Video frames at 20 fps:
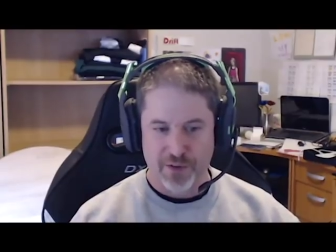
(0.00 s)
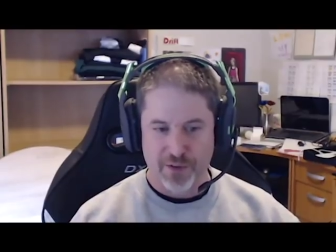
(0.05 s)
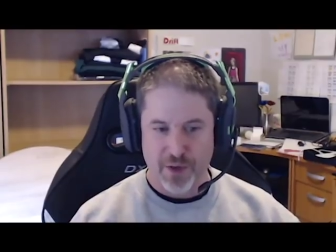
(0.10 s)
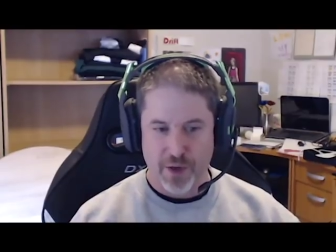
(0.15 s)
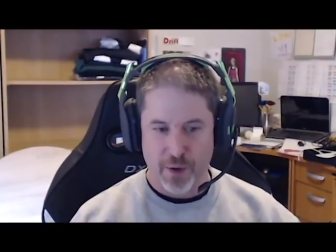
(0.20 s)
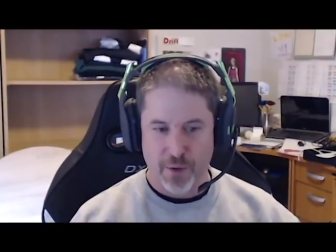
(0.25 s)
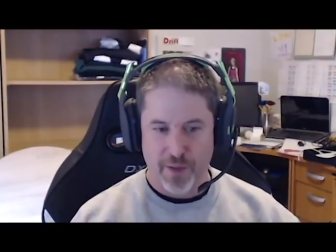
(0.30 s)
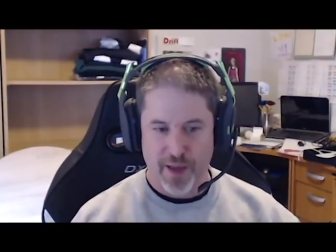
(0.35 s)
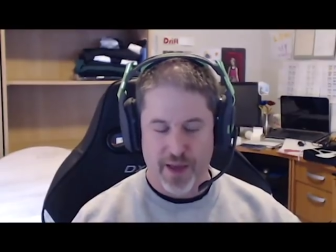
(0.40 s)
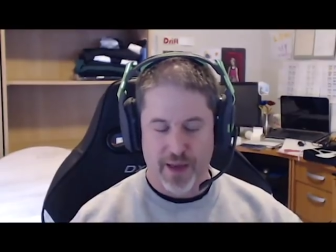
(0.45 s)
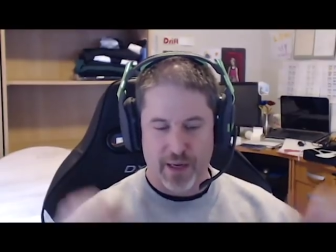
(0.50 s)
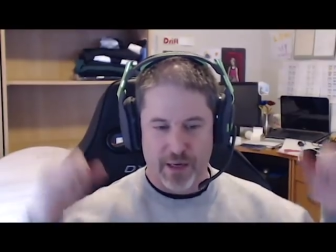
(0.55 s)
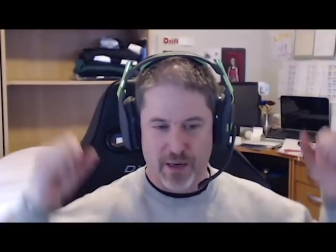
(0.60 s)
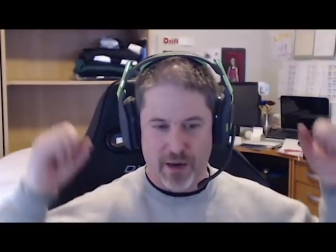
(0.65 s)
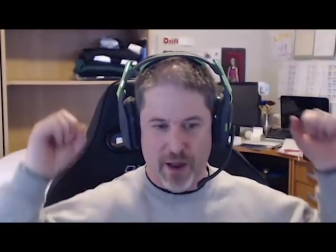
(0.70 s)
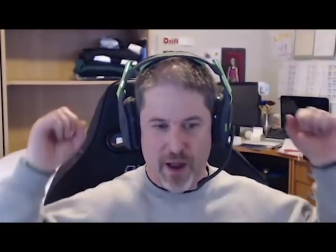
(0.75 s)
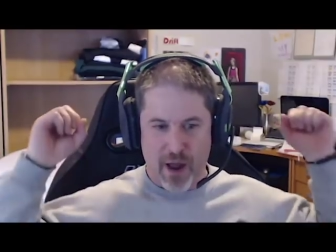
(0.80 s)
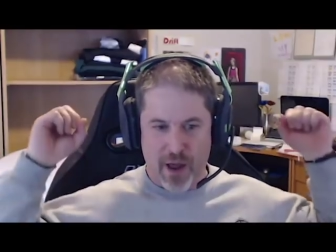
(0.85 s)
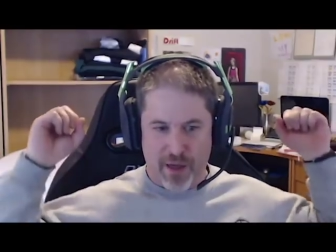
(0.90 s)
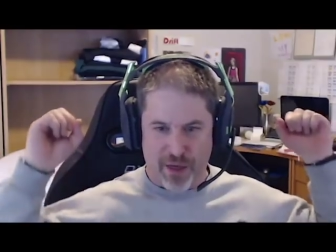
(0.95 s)
so they
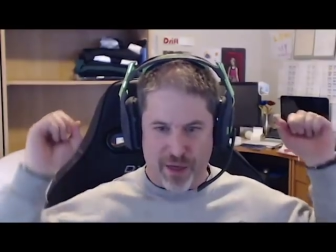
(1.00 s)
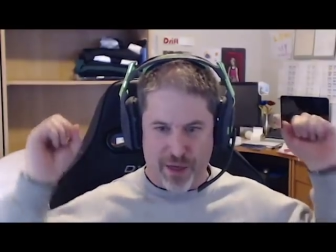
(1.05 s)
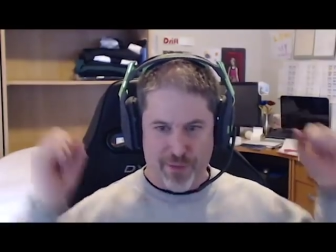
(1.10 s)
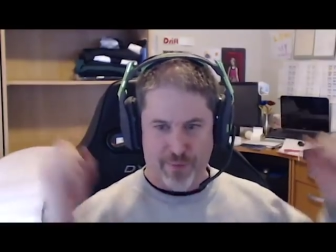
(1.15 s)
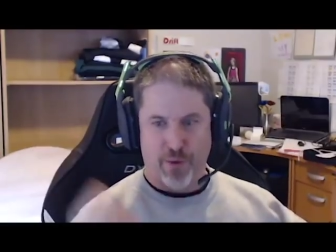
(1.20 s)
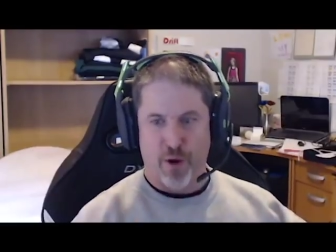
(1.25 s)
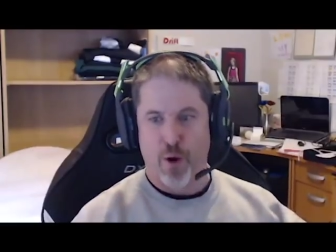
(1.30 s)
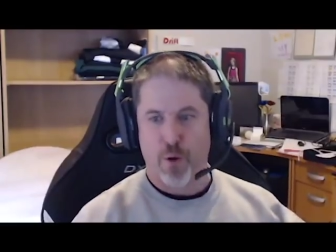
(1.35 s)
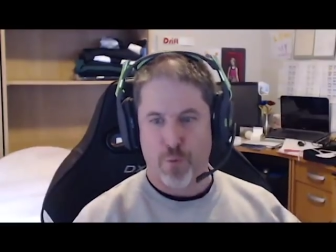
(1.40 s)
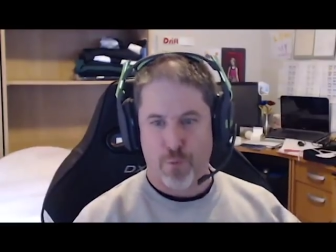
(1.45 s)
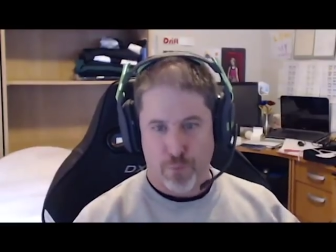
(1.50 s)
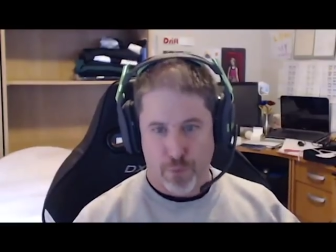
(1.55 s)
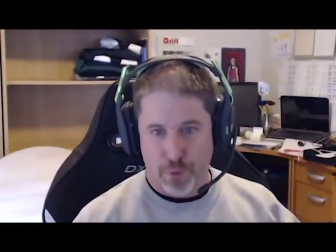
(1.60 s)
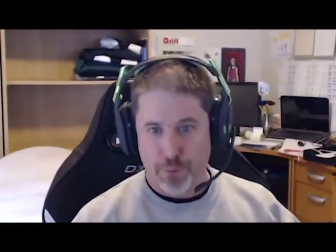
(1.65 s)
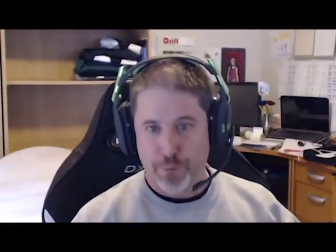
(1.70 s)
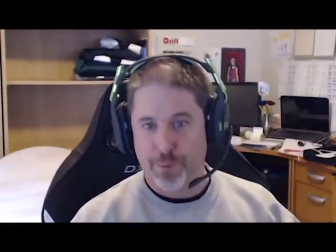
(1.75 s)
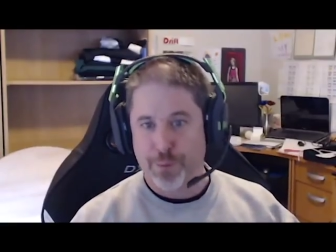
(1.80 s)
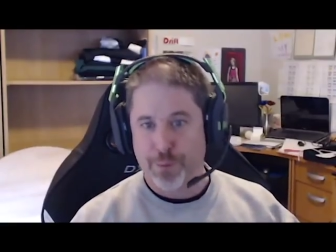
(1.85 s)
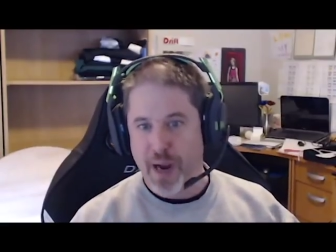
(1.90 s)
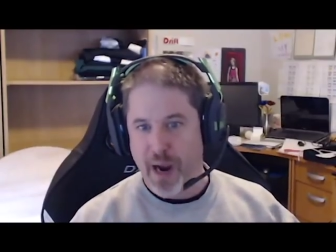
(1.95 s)
can throw
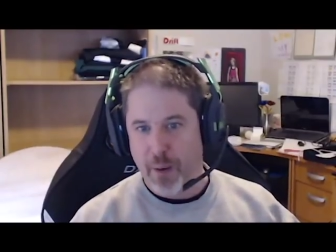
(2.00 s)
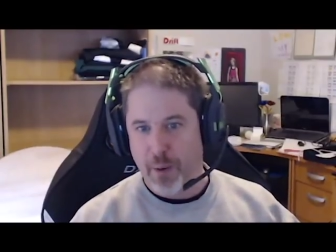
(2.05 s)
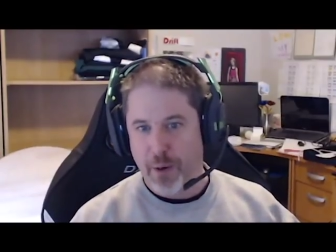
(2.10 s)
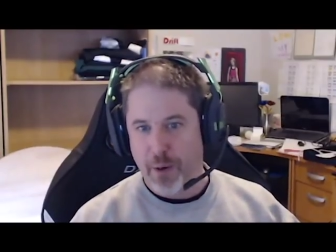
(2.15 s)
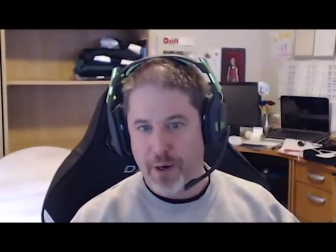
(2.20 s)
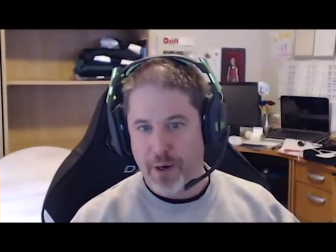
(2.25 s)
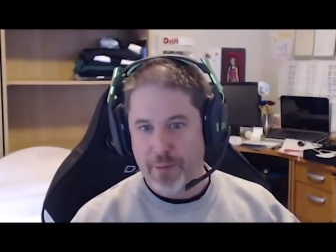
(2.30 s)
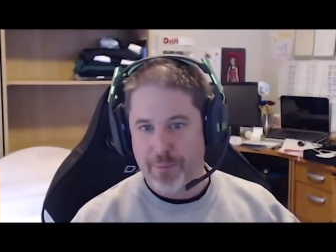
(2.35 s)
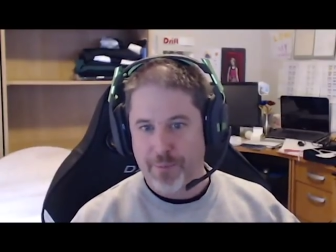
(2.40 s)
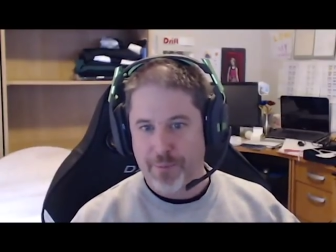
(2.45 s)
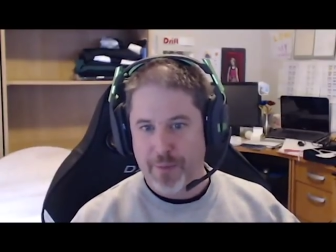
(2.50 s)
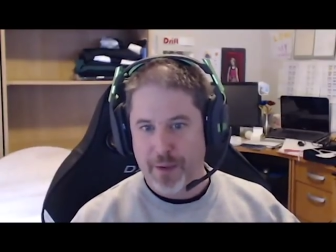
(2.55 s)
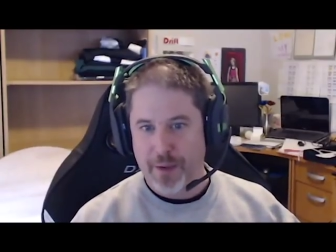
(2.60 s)
rune power